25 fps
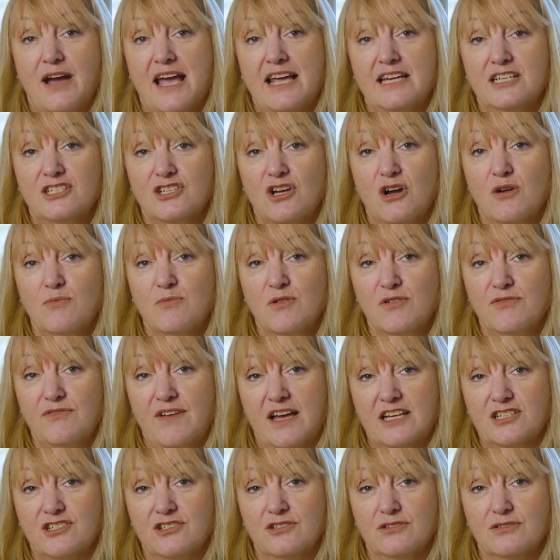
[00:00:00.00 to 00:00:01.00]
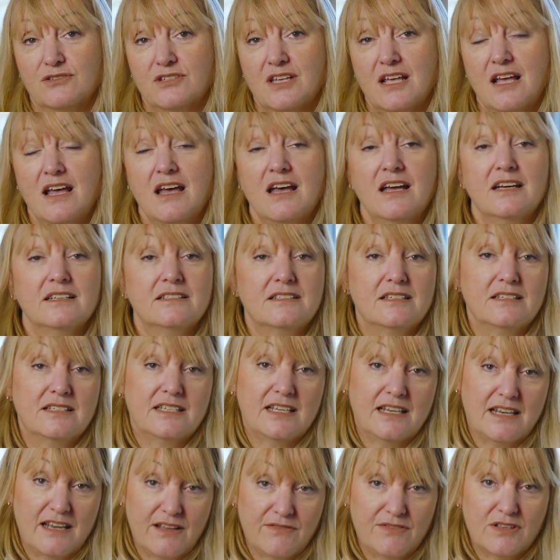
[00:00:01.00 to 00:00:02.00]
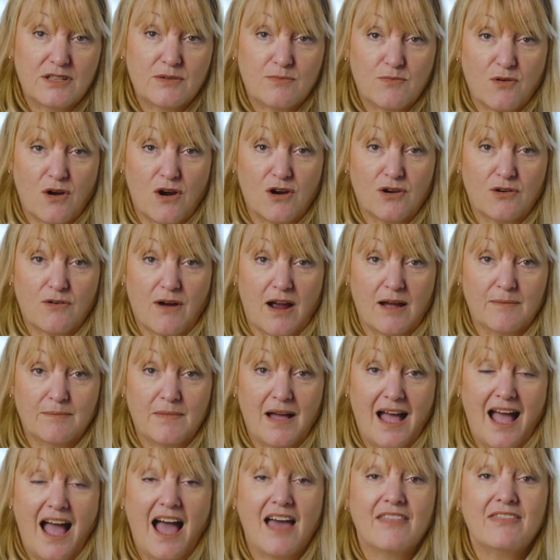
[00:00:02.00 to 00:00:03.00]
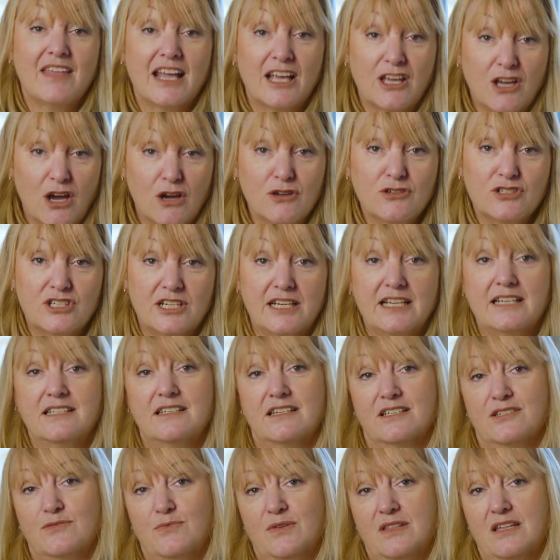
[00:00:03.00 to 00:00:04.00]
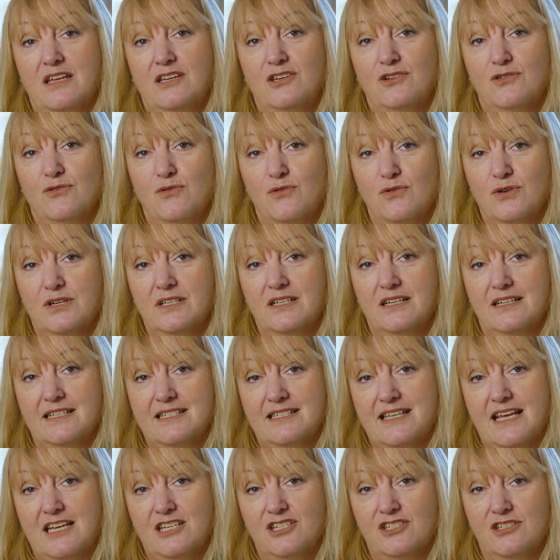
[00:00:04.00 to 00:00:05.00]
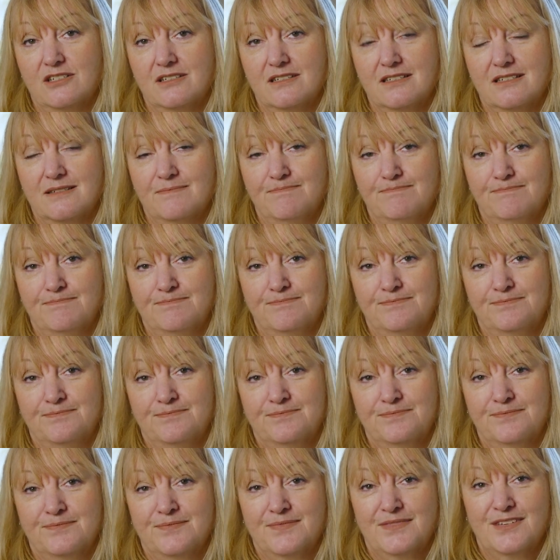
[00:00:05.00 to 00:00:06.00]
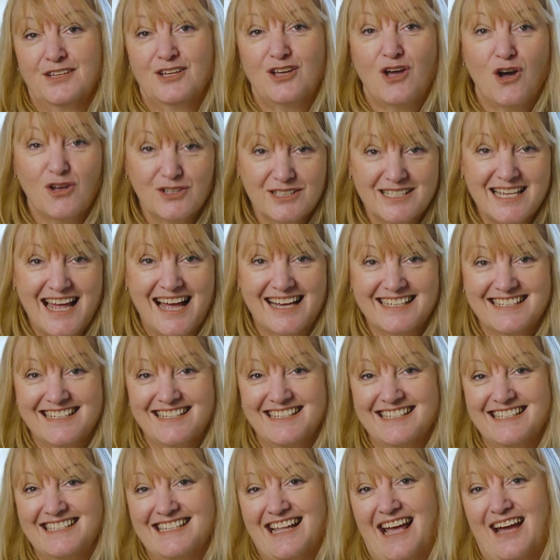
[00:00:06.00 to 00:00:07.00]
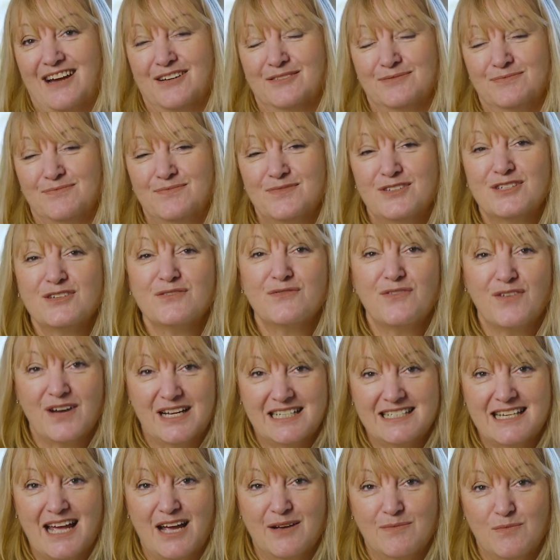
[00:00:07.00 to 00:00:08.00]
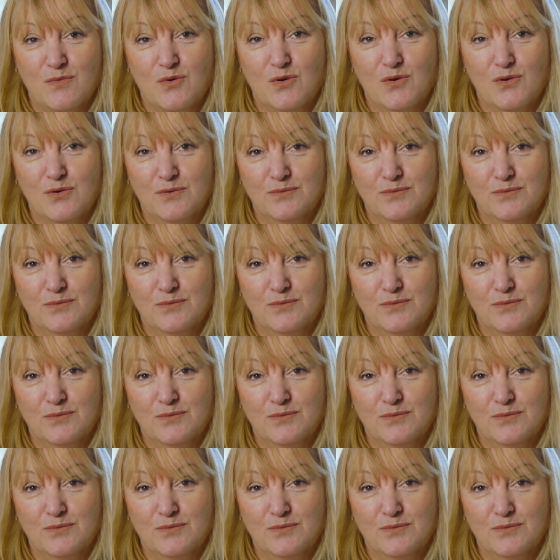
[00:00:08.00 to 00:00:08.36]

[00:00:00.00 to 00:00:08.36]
HR professionals to deliver the programme and then coach leaders within your organisations. Contact us now to find out more.